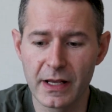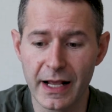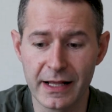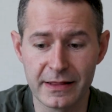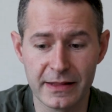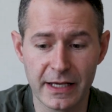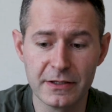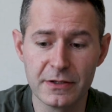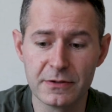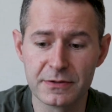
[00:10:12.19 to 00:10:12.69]

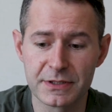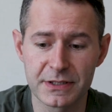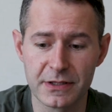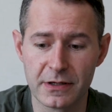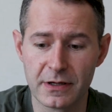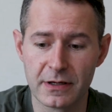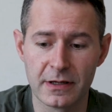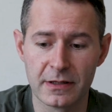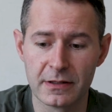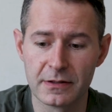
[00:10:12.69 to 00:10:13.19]
And then you
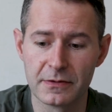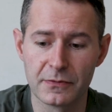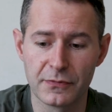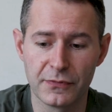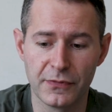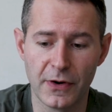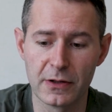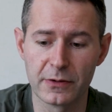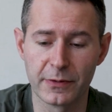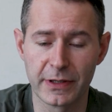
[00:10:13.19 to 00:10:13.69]
saw,
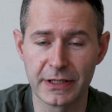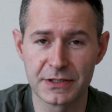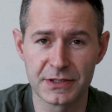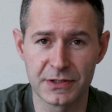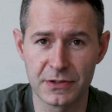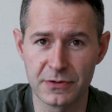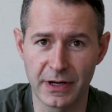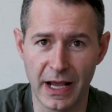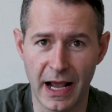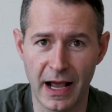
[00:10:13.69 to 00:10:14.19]
following
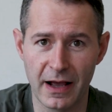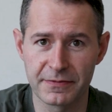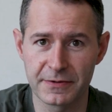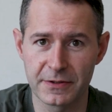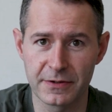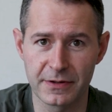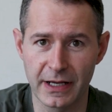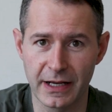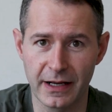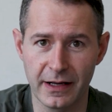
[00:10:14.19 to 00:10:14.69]
suit
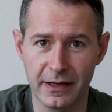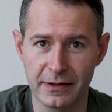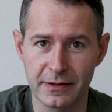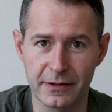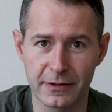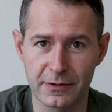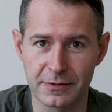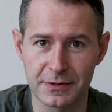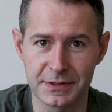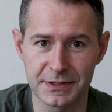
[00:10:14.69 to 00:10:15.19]
after that,
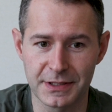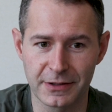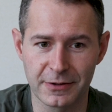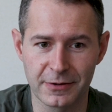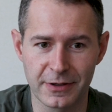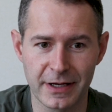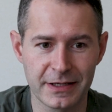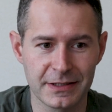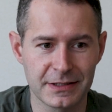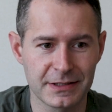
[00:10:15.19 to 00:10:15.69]
there was a
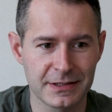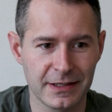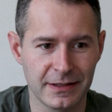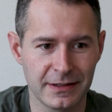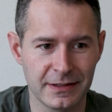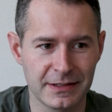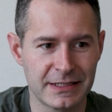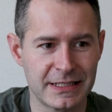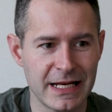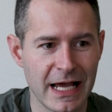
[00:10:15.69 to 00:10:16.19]
great
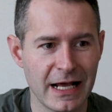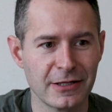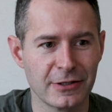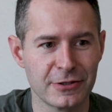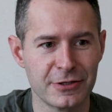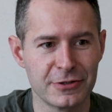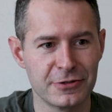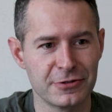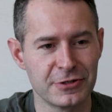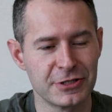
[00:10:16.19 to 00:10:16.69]

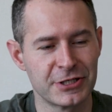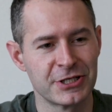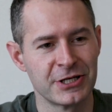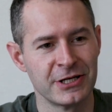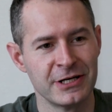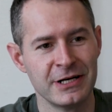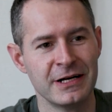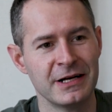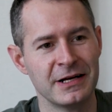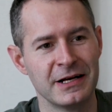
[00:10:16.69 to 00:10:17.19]
deluge